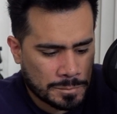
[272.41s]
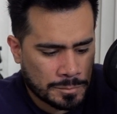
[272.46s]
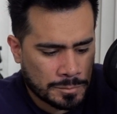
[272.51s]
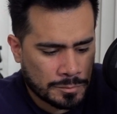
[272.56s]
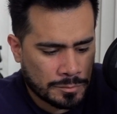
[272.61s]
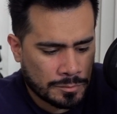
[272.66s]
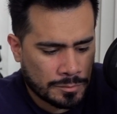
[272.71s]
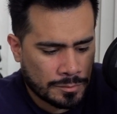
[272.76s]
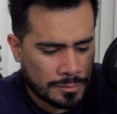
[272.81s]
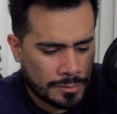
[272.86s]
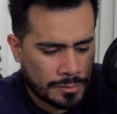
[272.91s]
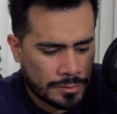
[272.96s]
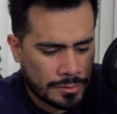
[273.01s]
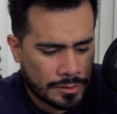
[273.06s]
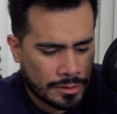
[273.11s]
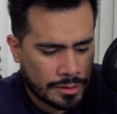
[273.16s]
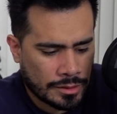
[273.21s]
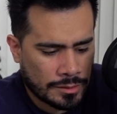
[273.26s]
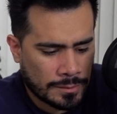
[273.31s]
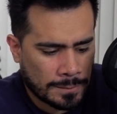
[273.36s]

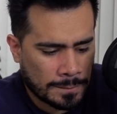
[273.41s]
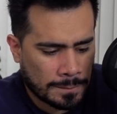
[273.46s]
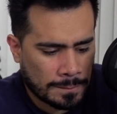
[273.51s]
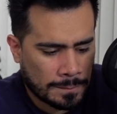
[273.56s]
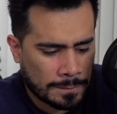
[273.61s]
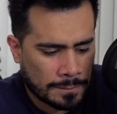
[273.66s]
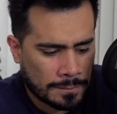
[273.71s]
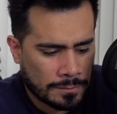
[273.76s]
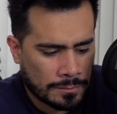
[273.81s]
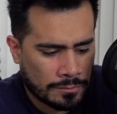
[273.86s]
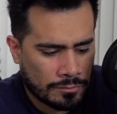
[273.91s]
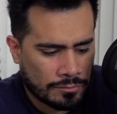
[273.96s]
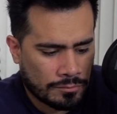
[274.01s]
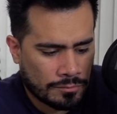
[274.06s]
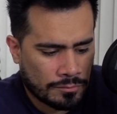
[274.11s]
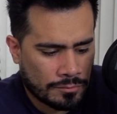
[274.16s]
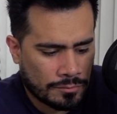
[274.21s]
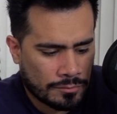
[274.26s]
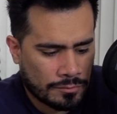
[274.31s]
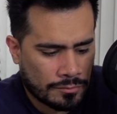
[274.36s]

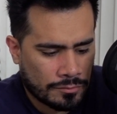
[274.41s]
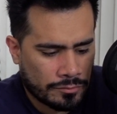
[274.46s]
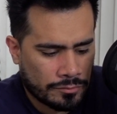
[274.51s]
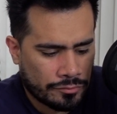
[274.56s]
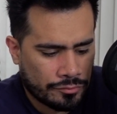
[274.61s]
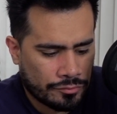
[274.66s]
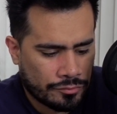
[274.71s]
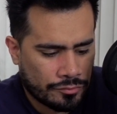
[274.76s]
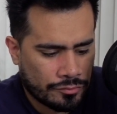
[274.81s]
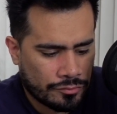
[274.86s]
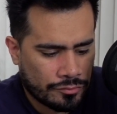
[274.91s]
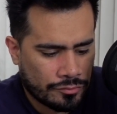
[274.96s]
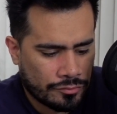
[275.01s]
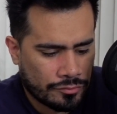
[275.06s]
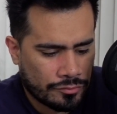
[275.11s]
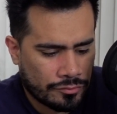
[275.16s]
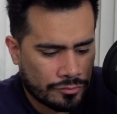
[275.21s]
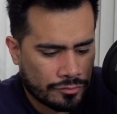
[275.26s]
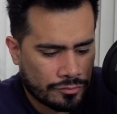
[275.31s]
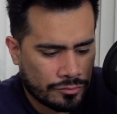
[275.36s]

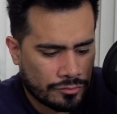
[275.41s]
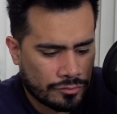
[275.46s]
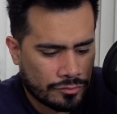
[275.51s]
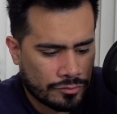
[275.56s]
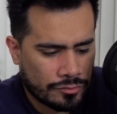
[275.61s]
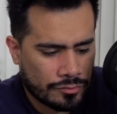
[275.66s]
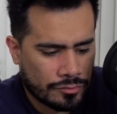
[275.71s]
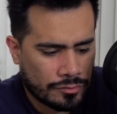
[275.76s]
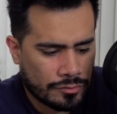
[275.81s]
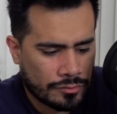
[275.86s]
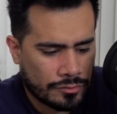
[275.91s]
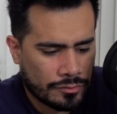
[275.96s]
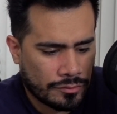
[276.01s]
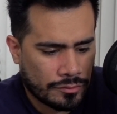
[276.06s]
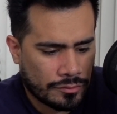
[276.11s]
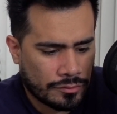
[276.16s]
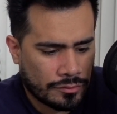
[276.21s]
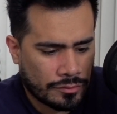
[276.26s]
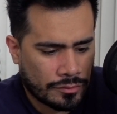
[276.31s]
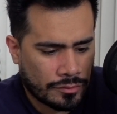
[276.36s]

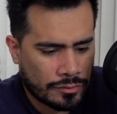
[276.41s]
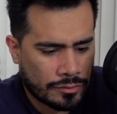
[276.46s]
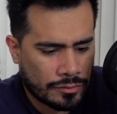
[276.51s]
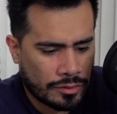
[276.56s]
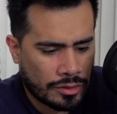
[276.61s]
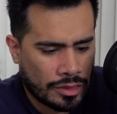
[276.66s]
[no speech]